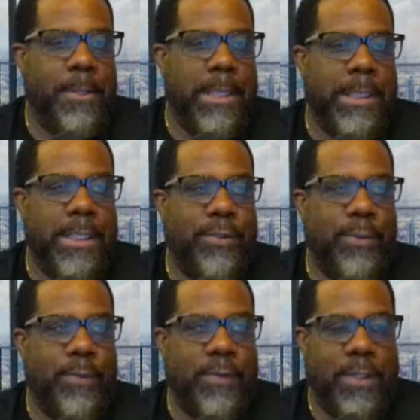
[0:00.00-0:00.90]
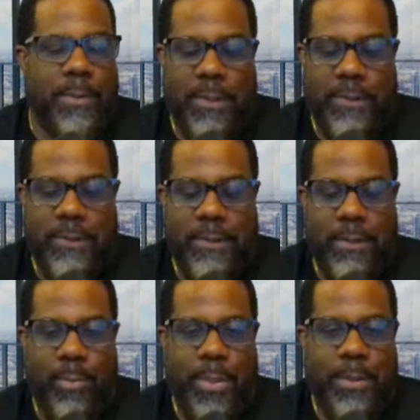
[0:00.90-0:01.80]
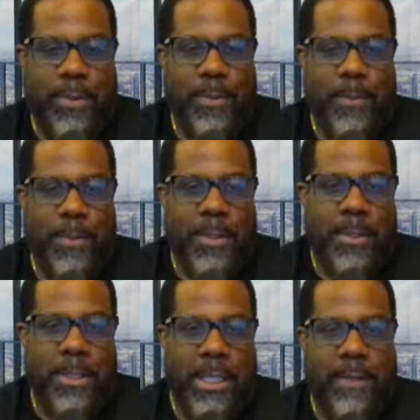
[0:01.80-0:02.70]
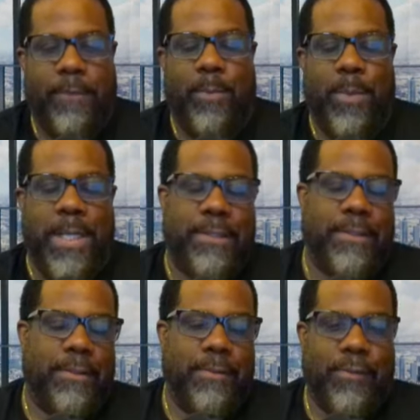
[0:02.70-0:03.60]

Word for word: and get you some of this Turbo information.